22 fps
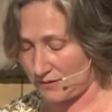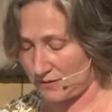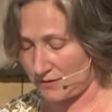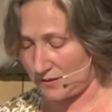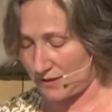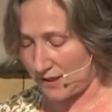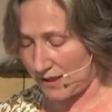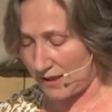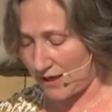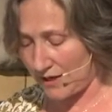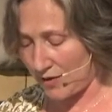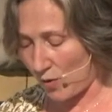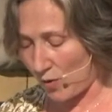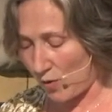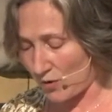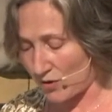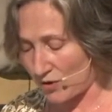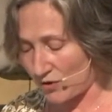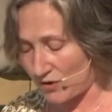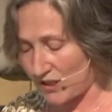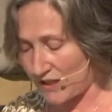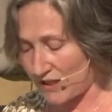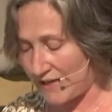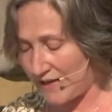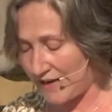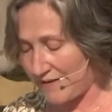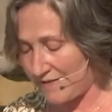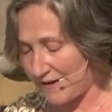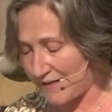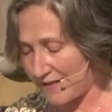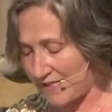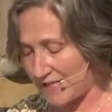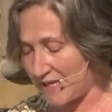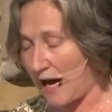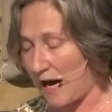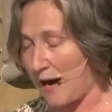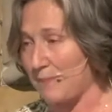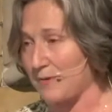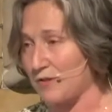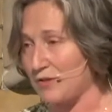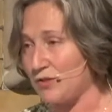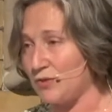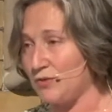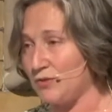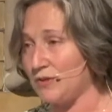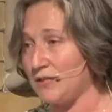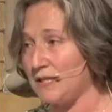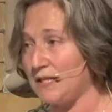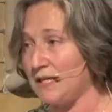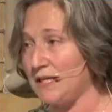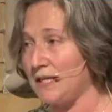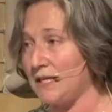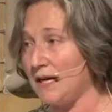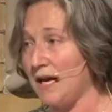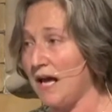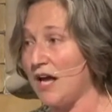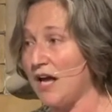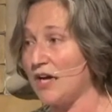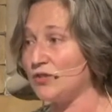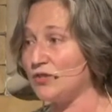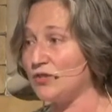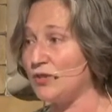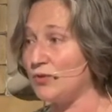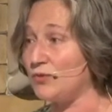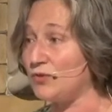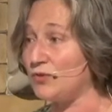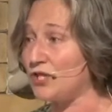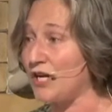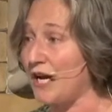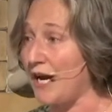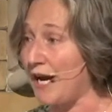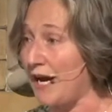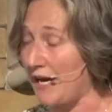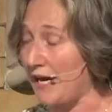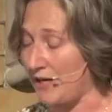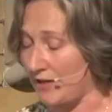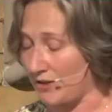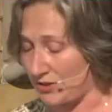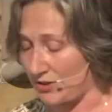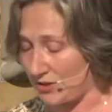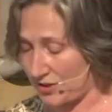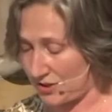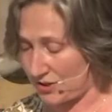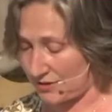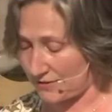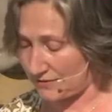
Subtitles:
in order to give us an opportunity to change.